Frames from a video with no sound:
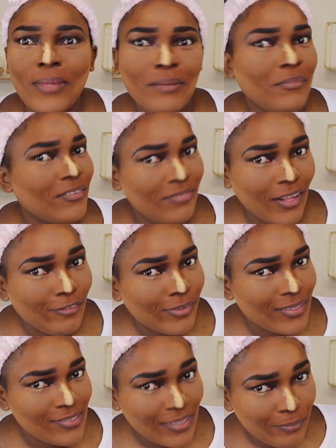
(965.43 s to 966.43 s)
made me fall
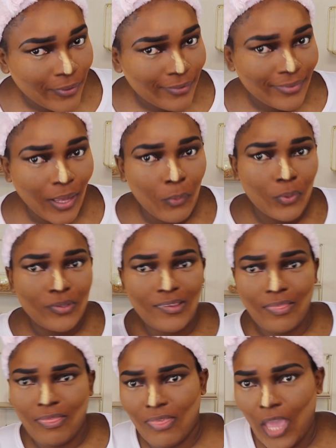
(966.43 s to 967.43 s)
for a seatbelt that
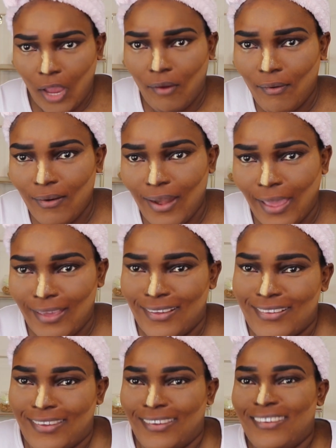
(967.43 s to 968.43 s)
was there,
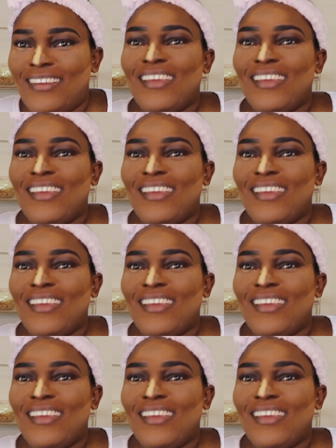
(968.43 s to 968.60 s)
like.